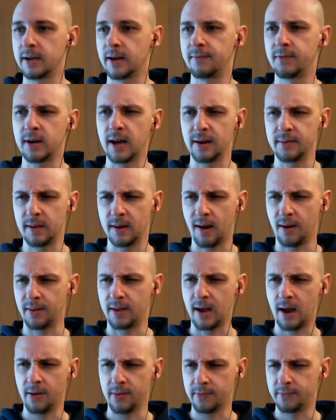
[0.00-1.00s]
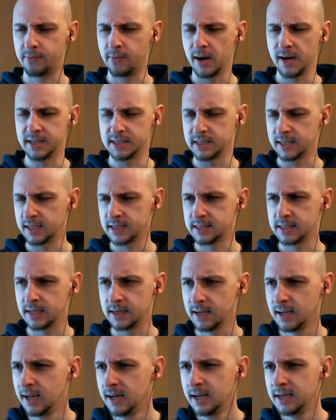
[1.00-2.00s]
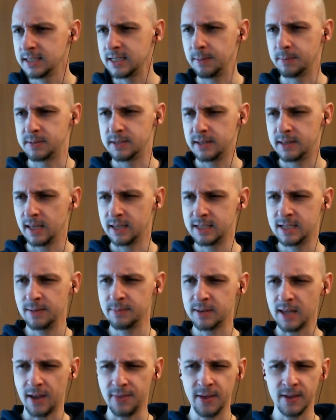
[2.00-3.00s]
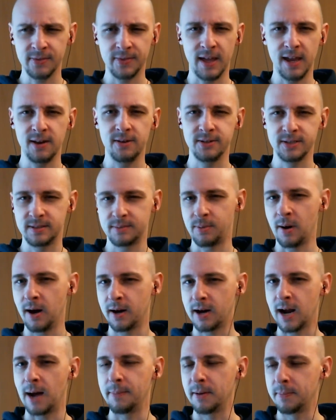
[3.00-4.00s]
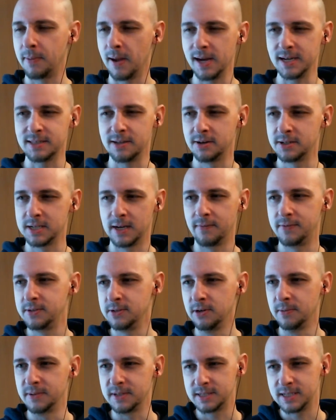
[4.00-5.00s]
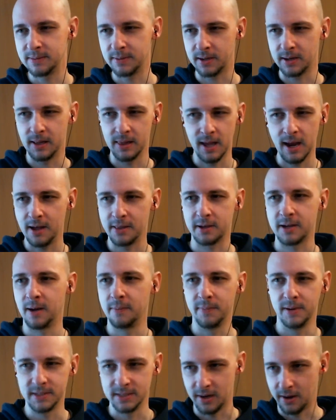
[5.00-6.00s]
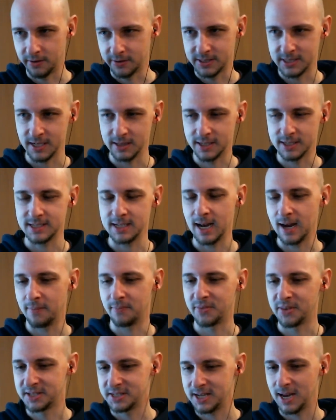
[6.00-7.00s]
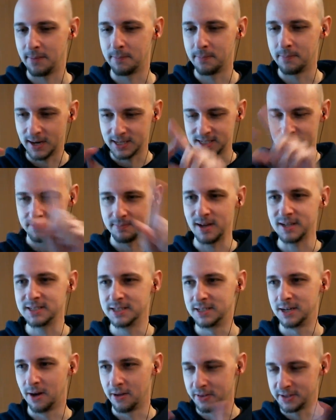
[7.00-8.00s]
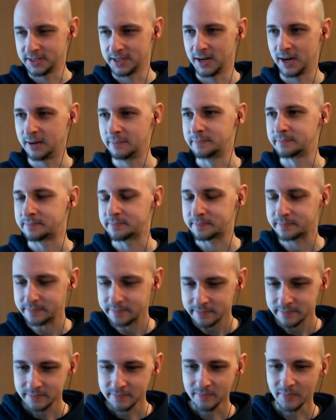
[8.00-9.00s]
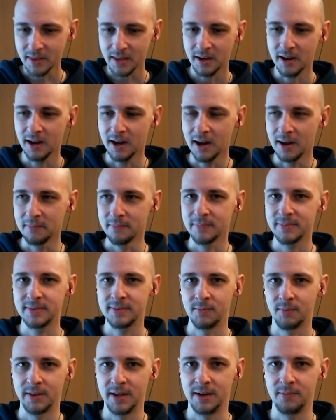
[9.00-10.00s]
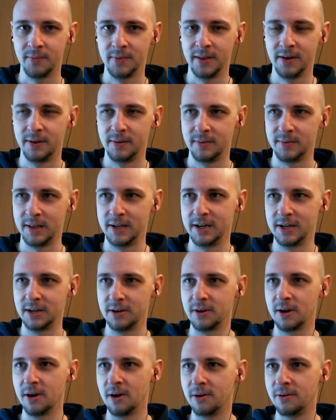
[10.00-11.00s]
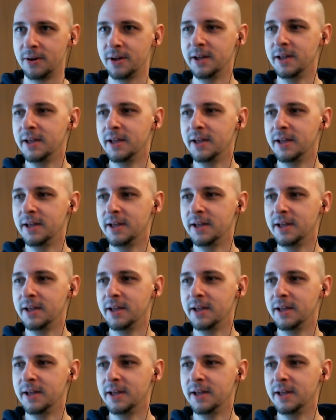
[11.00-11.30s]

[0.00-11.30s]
I forgot how the phrasing is. That I think they probably copy paste their stuff too, but it seems like a lot of the companies always send the same basic message all the time when they're letting you go.